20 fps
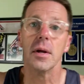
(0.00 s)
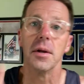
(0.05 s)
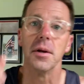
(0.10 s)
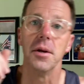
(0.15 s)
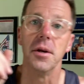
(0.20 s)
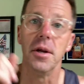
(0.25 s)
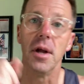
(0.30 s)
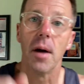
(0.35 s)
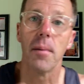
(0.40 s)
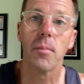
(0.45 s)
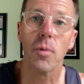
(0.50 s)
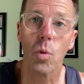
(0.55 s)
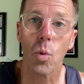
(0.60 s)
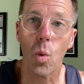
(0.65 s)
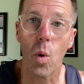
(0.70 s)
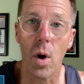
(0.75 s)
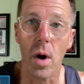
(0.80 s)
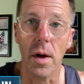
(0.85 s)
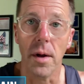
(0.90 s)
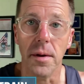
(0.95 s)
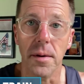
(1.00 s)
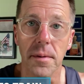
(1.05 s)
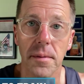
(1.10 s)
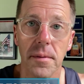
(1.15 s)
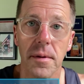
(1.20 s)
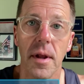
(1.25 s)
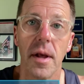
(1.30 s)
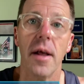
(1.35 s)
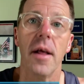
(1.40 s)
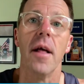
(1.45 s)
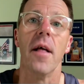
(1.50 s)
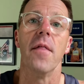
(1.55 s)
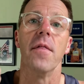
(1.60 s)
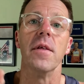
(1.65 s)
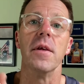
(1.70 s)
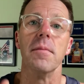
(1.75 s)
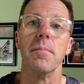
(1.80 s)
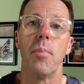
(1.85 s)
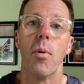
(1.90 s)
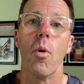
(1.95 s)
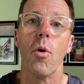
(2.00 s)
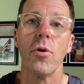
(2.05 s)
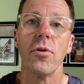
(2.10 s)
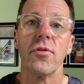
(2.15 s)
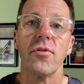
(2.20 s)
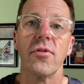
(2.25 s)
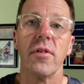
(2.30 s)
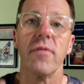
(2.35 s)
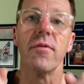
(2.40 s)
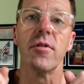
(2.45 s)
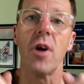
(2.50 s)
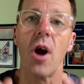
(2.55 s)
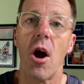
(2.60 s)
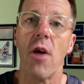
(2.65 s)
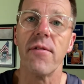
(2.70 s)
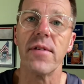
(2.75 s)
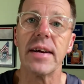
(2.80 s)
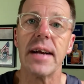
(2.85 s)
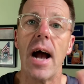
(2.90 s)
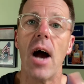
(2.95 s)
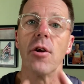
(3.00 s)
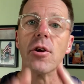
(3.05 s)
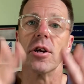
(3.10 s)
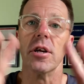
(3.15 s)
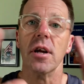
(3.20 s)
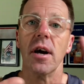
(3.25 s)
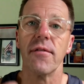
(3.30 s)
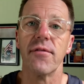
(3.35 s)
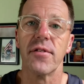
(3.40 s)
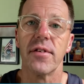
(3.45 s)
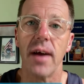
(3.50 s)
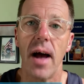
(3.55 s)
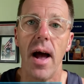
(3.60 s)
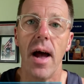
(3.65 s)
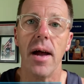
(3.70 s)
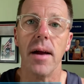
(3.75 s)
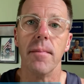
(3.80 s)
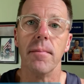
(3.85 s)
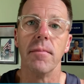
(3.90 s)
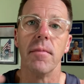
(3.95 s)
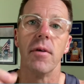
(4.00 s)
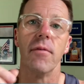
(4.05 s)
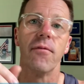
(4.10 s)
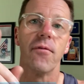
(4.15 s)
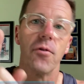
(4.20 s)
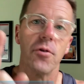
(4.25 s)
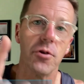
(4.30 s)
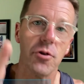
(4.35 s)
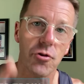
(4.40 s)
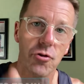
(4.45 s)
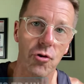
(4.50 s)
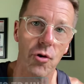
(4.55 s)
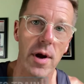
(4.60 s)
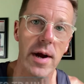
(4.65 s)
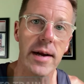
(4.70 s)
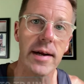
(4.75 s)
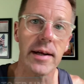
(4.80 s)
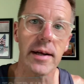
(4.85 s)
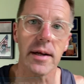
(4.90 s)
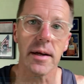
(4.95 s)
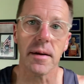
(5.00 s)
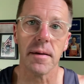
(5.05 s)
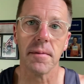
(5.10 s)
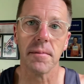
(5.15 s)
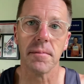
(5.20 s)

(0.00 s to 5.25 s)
Number 1, the importance of carving out enough time for your training.